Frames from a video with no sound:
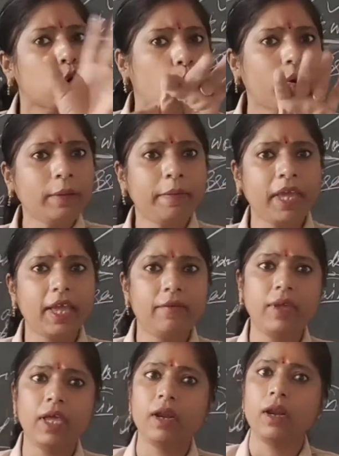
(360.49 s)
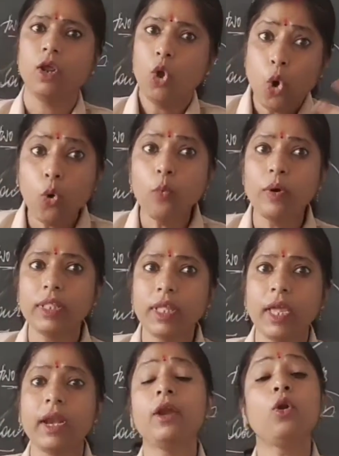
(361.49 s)
Overt behavior over
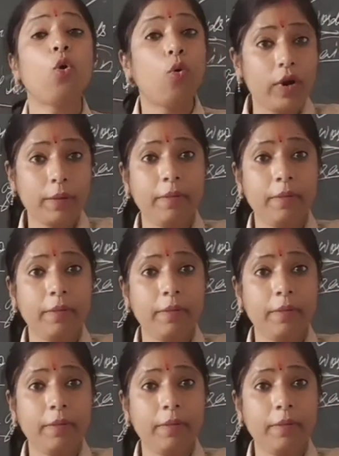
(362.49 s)
there and overt